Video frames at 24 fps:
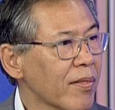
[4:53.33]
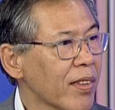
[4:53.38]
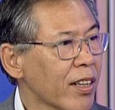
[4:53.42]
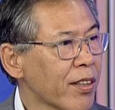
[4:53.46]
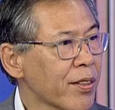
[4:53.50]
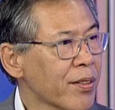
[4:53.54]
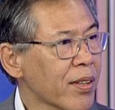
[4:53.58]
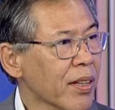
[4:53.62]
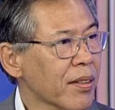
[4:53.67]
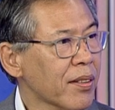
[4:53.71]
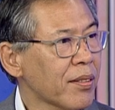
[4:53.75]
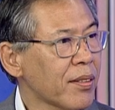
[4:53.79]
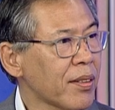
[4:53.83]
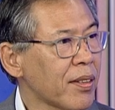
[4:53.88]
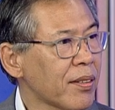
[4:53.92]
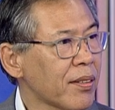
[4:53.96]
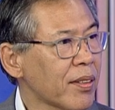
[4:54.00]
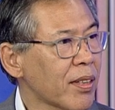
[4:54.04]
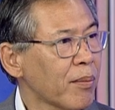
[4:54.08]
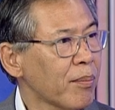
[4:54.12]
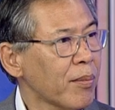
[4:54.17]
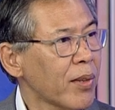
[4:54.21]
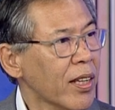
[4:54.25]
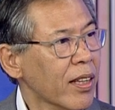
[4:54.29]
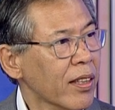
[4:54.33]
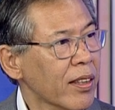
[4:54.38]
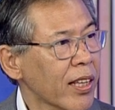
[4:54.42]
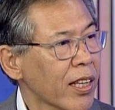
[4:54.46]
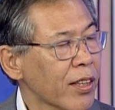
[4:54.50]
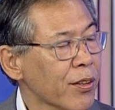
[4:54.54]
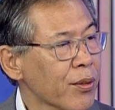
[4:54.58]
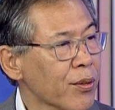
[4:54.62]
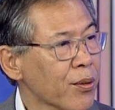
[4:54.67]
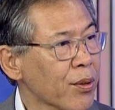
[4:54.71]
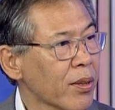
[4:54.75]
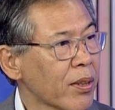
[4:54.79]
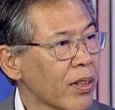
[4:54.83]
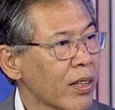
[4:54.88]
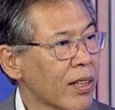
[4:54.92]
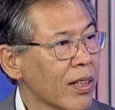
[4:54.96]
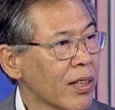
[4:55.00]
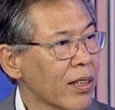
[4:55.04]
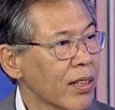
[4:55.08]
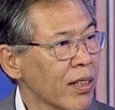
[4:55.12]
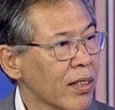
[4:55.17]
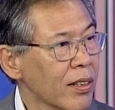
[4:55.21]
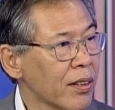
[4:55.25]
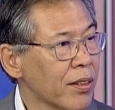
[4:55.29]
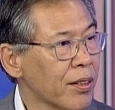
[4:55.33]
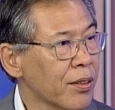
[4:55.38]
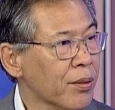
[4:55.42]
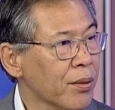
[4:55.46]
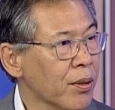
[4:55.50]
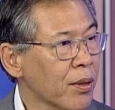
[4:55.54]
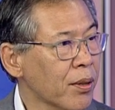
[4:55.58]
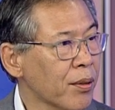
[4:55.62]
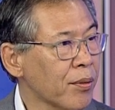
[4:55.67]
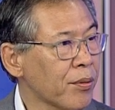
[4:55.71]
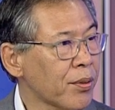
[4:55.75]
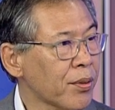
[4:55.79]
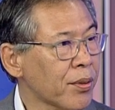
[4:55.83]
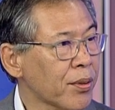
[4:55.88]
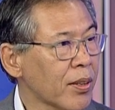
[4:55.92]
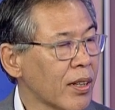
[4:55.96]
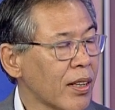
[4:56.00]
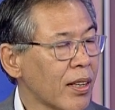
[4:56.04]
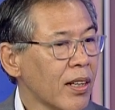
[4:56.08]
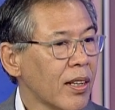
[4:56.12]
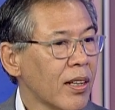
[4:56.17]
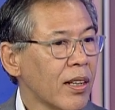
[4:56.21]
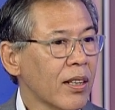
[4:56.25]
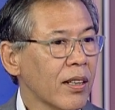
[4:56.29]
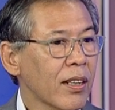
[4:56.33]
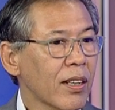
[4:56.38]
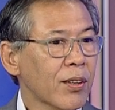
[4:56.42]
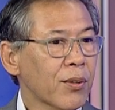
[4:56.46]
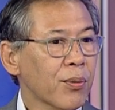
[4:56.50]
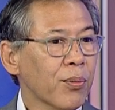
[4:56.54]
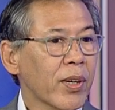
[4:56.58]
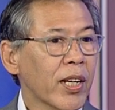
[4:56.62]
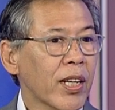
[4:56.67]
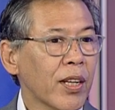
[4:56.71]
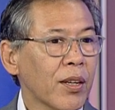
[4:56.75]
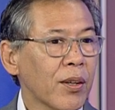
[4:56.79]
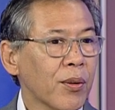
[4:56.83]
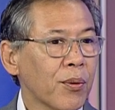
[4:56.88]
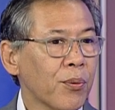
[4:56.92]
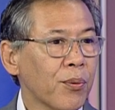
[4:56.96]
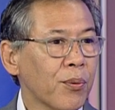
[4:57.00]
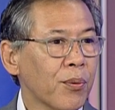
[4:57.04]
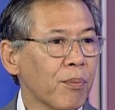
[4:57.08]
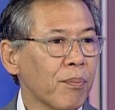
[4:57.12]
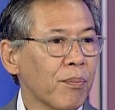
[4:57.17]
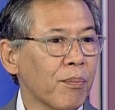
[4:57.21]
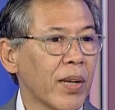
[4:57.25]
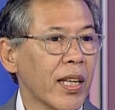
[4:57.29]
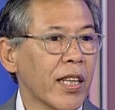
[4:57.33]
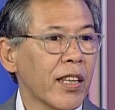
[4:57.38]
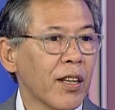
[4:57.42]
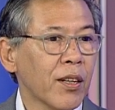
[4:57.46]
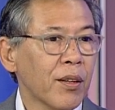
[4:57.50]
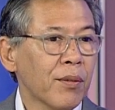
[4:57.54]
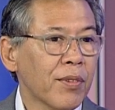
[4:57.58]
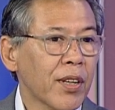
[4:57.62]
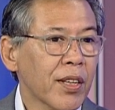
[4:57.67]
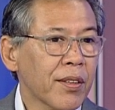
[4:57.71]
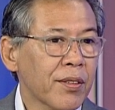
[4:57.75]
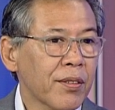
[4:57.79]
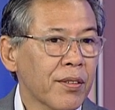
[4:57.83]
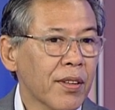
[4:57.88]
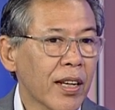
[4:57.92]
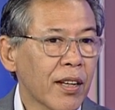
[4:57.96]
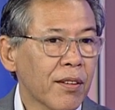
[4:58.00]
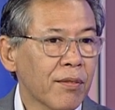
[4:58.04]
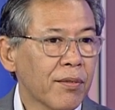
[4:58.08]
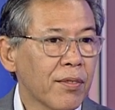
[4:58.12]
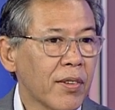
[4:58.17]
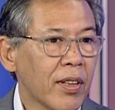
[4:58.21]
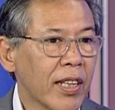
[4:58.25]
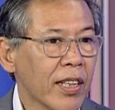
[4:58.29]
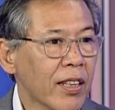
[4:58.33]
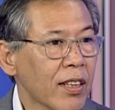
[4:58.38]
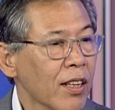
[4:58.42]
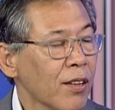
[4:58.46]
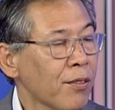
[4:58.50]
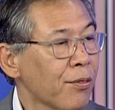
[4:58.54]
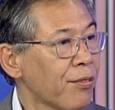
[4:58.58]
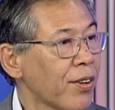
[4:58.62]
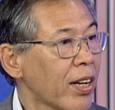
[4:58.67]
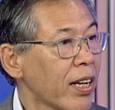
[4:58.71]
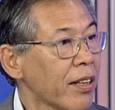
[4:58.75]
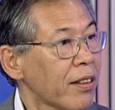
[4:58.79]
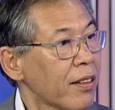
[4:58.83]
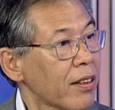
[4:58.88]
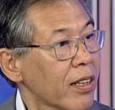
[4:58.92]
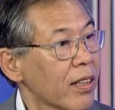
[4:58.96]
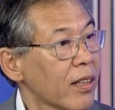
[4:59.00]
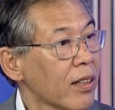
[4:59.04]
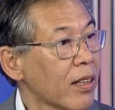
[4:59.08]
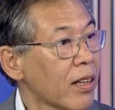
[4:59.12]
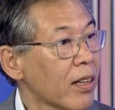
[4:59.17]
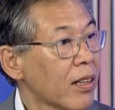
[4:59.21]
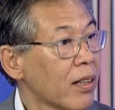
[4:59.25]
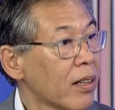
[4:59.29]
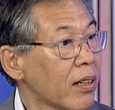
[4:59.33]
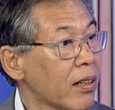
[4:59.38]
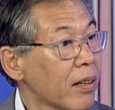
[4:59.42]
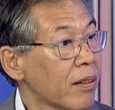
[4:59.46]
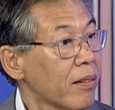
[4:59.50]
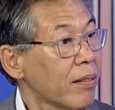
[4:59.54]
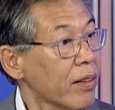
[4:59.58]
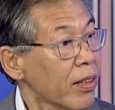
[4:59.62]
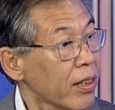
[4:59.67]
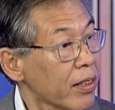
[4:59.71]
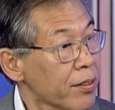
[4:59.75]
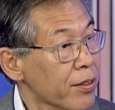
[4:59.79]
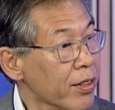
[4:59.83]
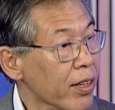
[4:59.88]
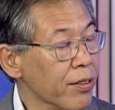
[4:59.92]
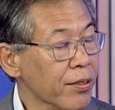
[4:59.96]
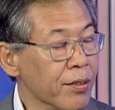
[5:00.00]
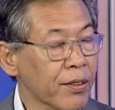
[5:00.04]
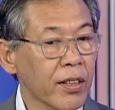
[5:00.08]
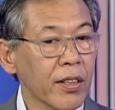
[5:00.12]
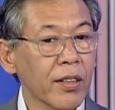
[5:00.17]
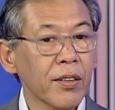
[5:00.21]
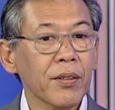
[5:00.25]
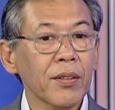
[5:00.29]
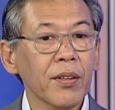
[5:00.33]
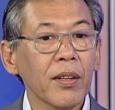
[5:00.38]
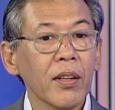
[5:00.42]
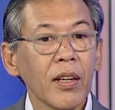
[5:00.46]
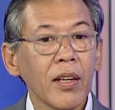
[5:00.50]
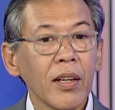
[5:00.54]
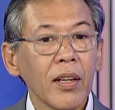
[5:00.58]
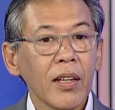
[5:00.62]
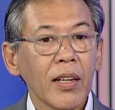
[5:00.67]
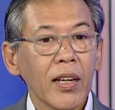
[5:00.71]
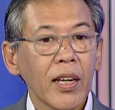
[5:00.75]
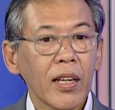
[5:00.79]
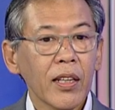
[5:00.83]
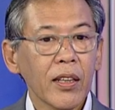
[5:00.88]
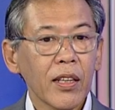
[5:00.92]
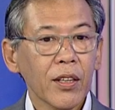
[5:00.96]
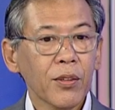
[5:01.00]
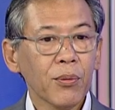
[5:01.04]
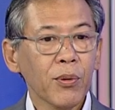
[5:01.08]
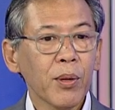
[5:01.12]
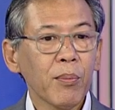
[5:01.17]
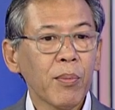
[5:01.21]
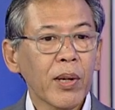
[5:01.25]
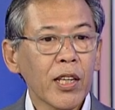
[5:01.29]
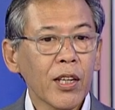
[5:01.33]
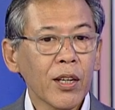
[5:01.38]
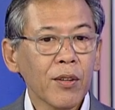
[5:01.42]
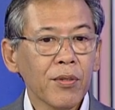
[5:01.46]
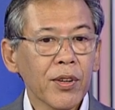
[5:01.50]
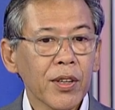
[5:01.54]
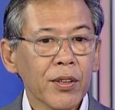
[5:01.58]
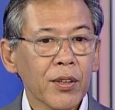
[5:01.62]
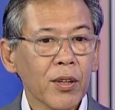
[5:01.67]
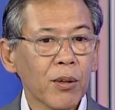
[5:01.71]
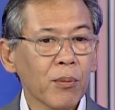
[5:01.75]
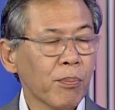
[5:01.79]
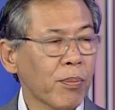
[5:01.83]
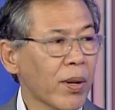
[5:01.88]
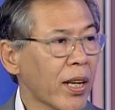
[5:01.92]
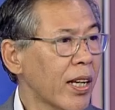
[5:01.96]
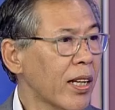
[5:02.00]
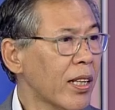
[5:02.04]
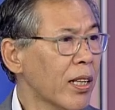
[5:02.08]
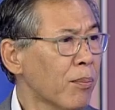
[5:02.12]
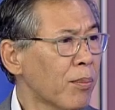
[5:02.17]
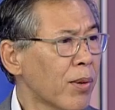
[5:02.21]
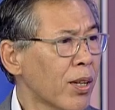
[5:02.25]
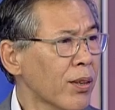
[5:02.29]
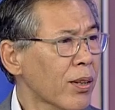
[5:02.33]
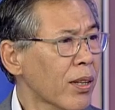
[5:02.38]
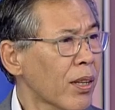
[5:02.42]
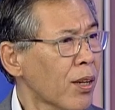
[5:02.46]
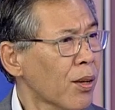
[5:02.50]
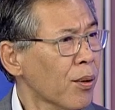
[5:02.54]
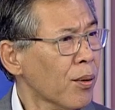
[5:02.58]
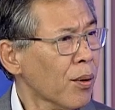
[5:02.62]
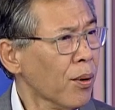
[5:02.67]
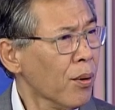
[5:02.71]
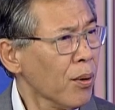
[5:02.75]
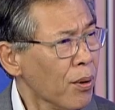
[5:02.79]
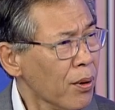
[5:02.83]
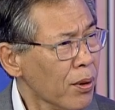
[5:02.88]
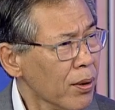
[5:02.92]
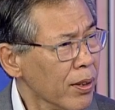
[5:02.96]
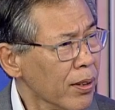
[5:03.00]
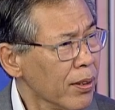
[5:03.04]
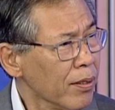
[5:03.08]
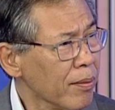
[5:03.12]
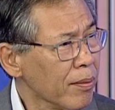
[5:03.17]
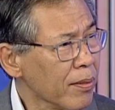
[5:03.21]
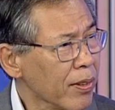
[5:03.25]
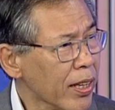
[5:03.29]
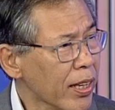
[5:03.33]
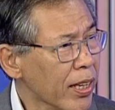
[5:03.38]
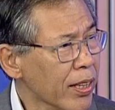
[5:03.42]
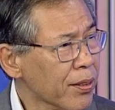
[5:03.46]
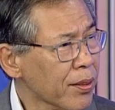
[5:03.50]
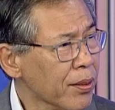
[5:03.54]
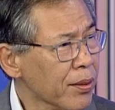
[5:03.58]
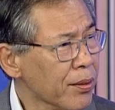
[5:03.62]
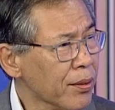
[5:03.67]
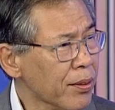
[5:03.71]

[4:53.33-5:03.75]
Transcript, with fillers: our justice system the attention that it deserves. That's why many of us have little faith in our injustice, and that's why many of us complain about how long cases